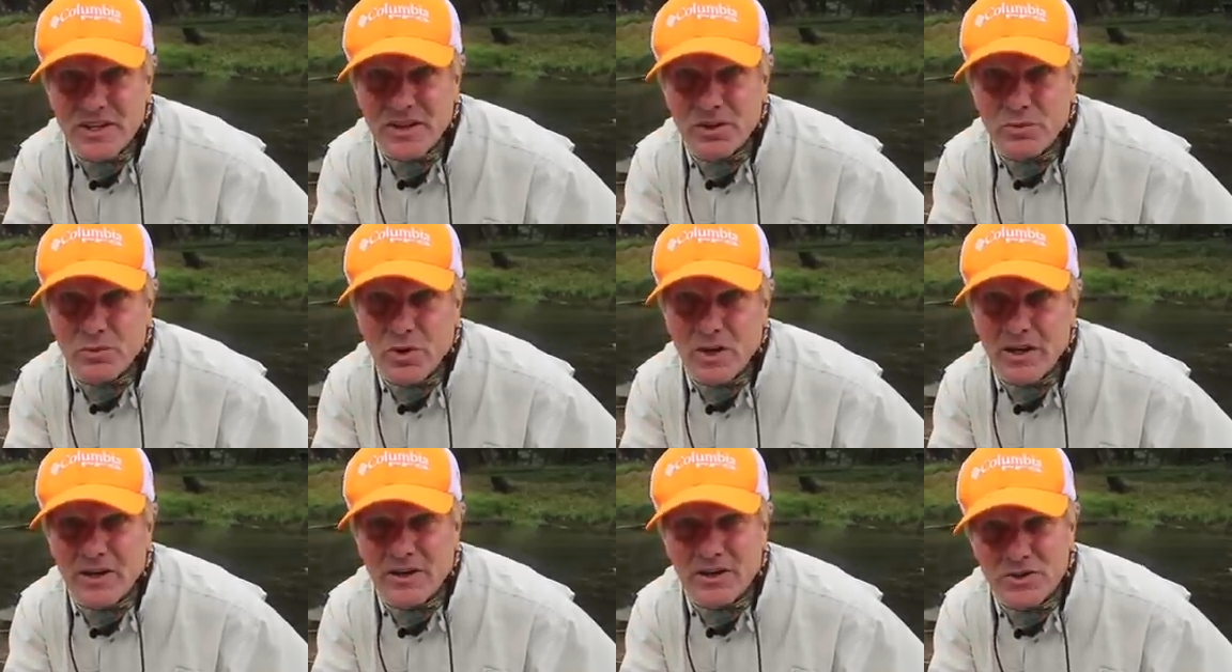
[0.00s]
in the
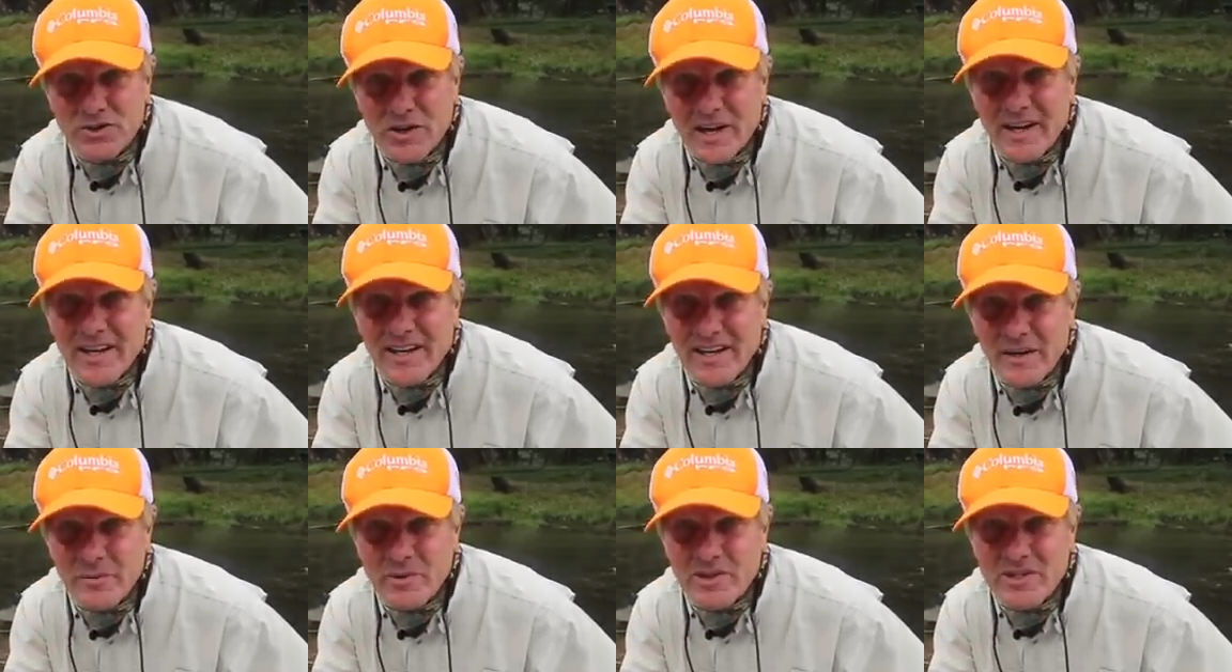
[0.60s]
water and try
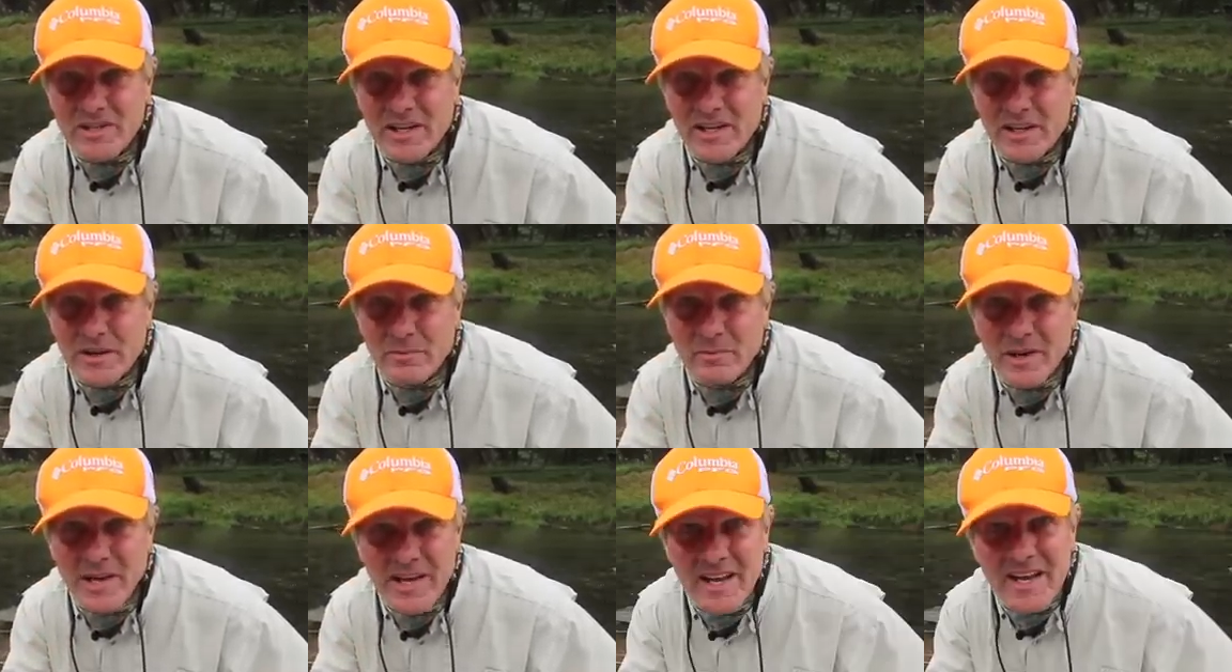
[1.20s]
to imitate
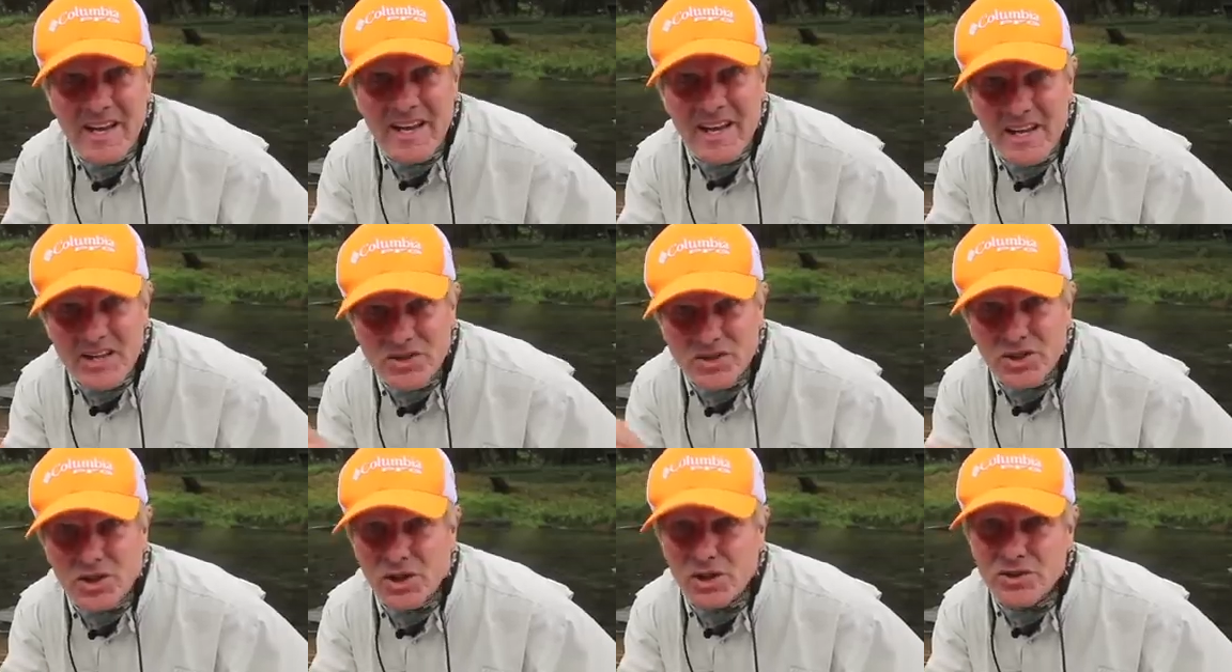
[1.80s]
them
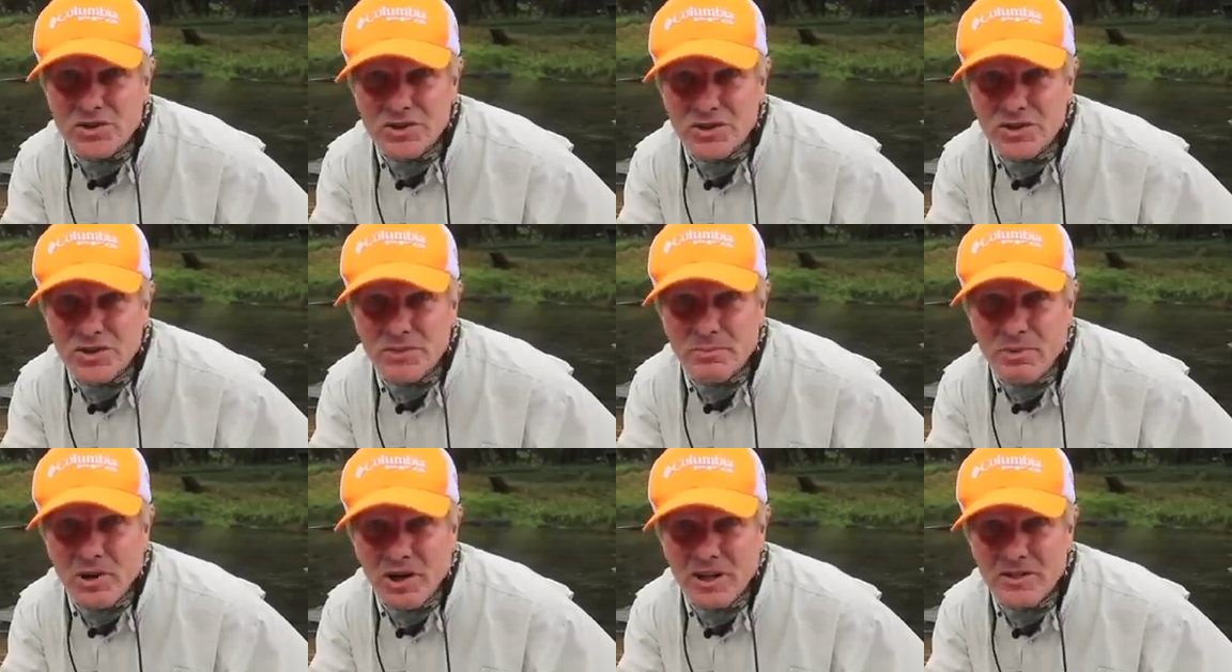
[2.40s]
as closely as
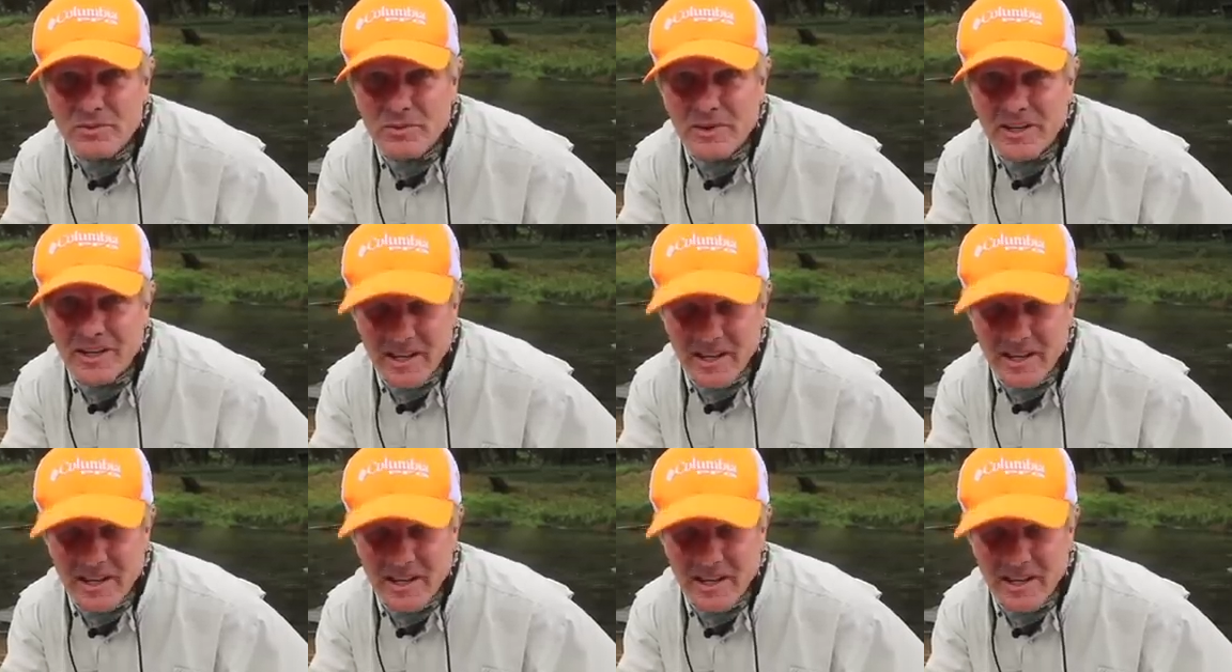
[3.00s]
you possibly